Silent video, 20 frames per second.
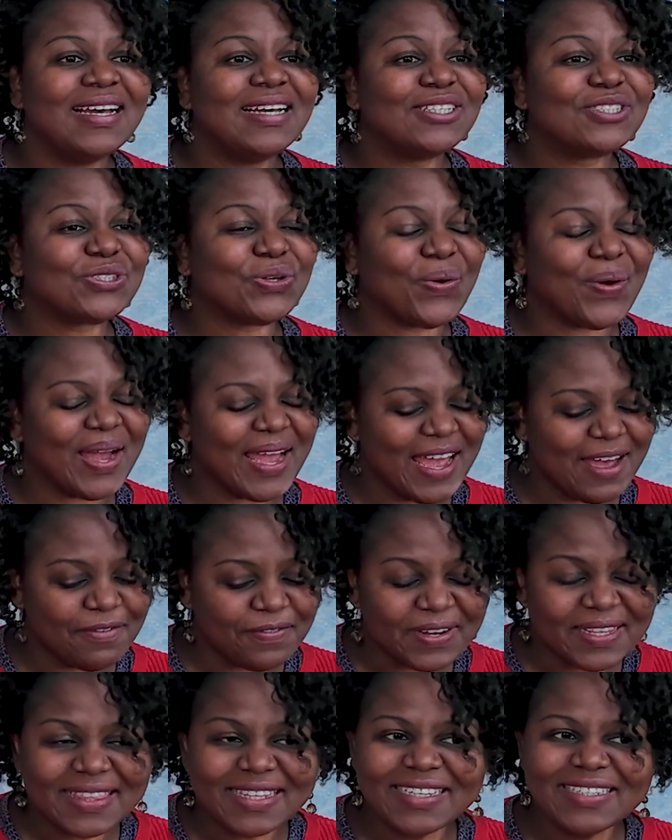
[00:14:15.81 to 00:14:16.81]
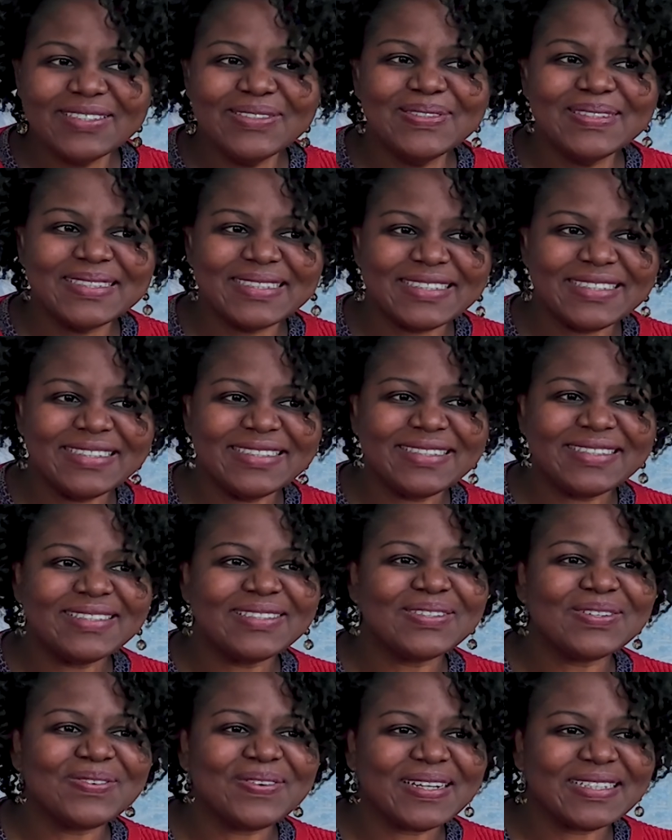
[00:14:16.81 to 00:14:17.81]
So everything you need
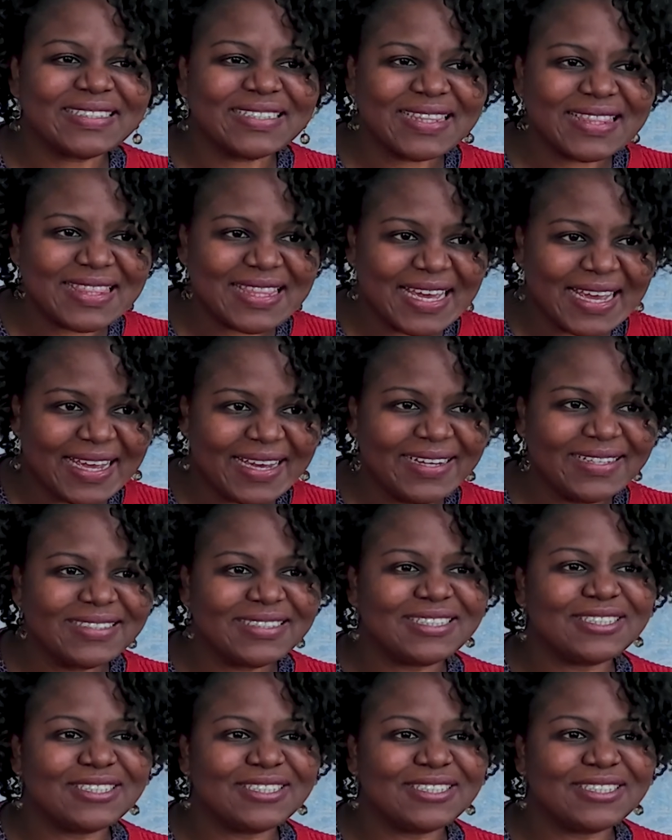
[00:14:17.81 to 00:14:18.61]
is already there.